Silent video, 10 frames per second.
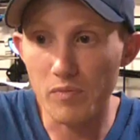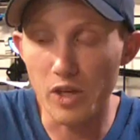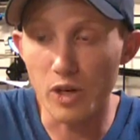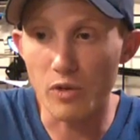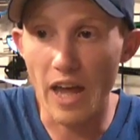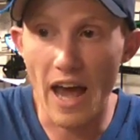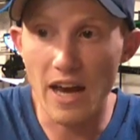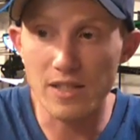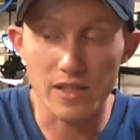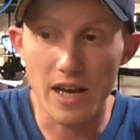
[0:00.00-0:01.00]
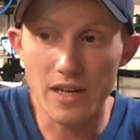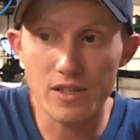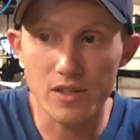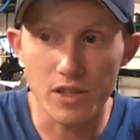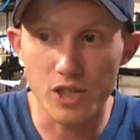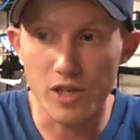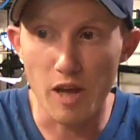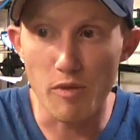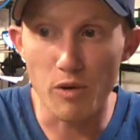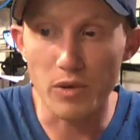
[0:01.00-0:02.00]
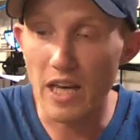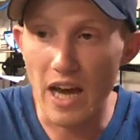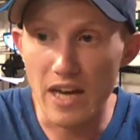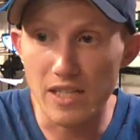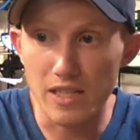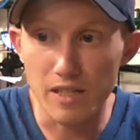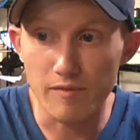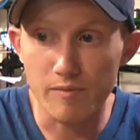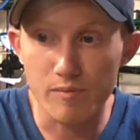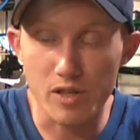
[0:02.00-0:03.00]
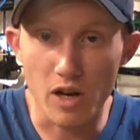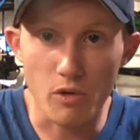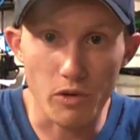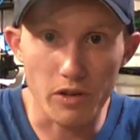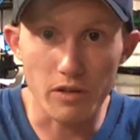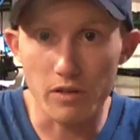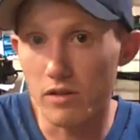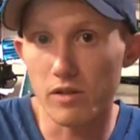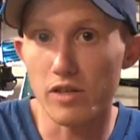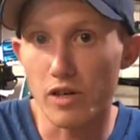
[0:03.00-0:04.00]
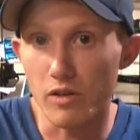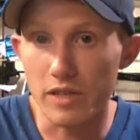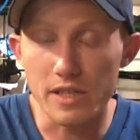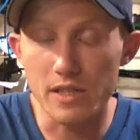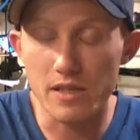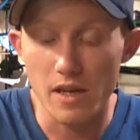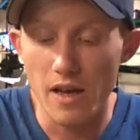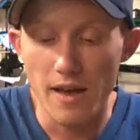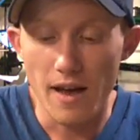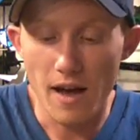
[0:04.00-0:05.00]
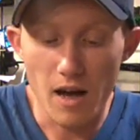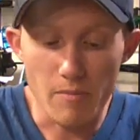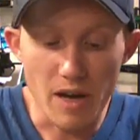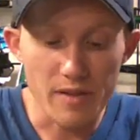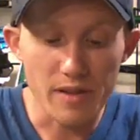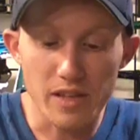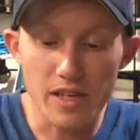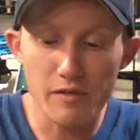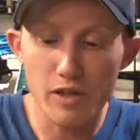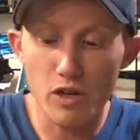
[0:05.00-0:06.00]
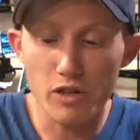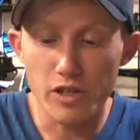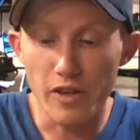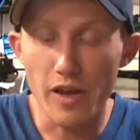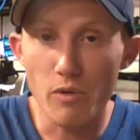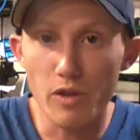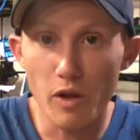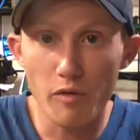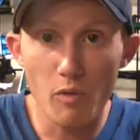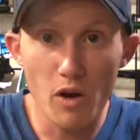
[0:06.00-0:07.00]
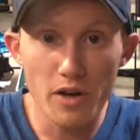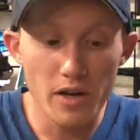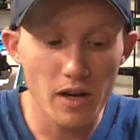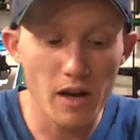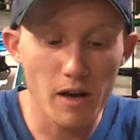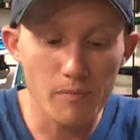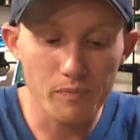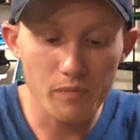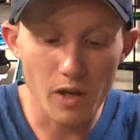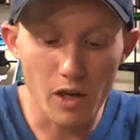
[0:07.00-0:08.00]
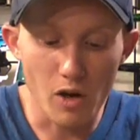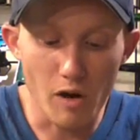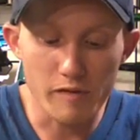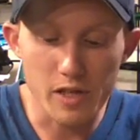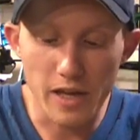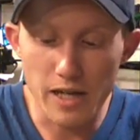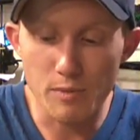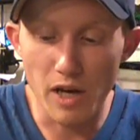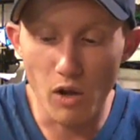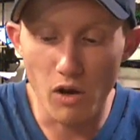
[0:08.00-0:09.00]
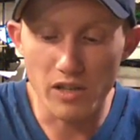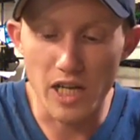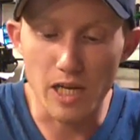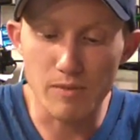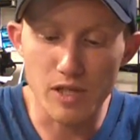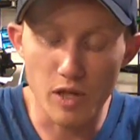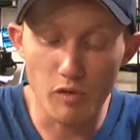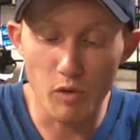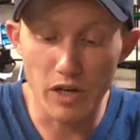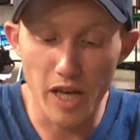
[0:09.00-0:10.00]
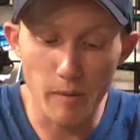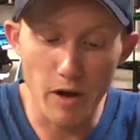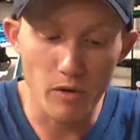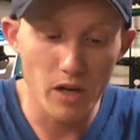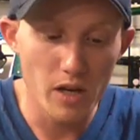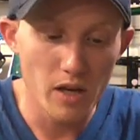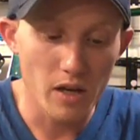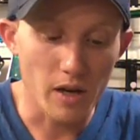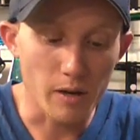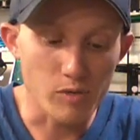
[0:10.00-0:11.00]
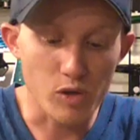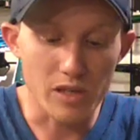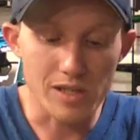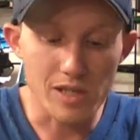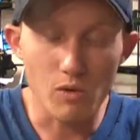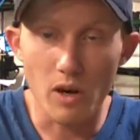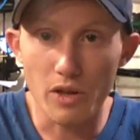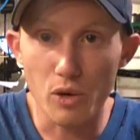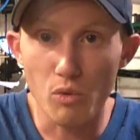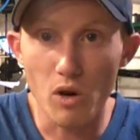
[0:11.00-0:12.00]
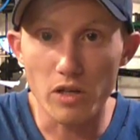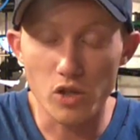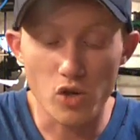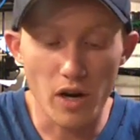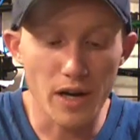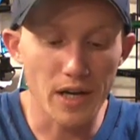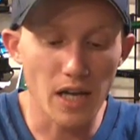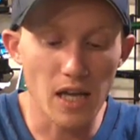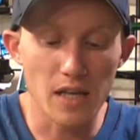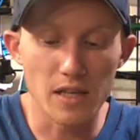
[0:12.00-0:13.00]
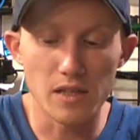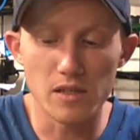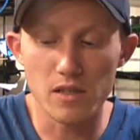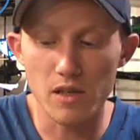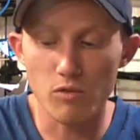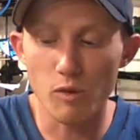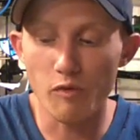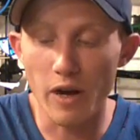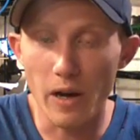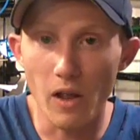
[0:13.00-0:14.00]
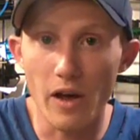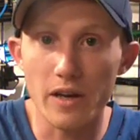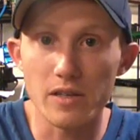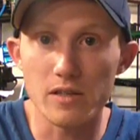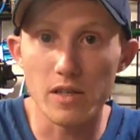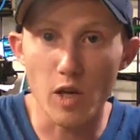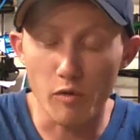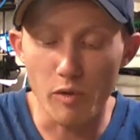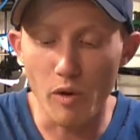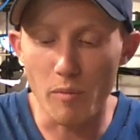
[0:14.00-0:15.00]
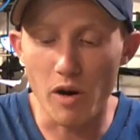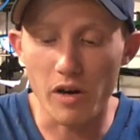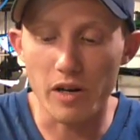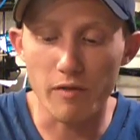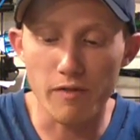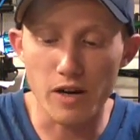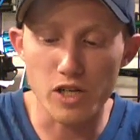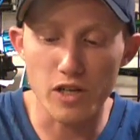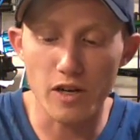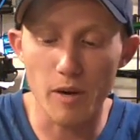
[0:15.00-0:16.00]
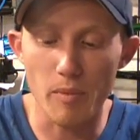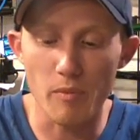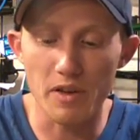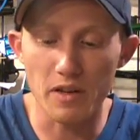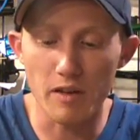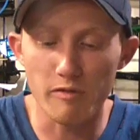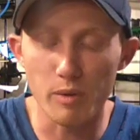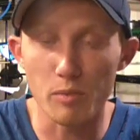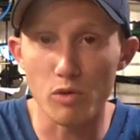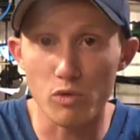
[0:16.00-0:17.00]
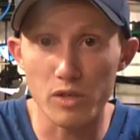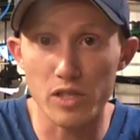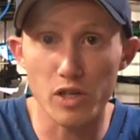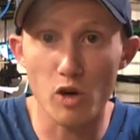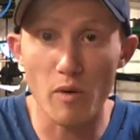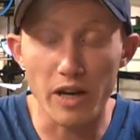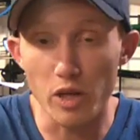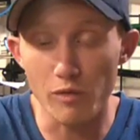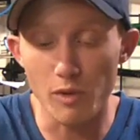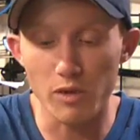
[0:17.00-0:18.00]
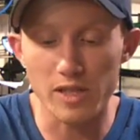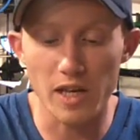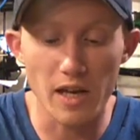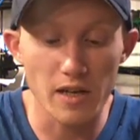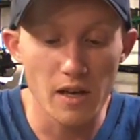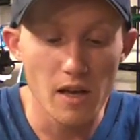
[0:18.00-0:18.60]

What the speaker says: You know, the axe, they just came out with the axe and they stuck with it. You know, it's, I they definitely could have done that with LV1. You know, obviously it has been a long time since LV1 came out, so I can see why they would want to try and revitalize the LV1 market, freshen it up a bit, give people a reason to go buy LV1s again.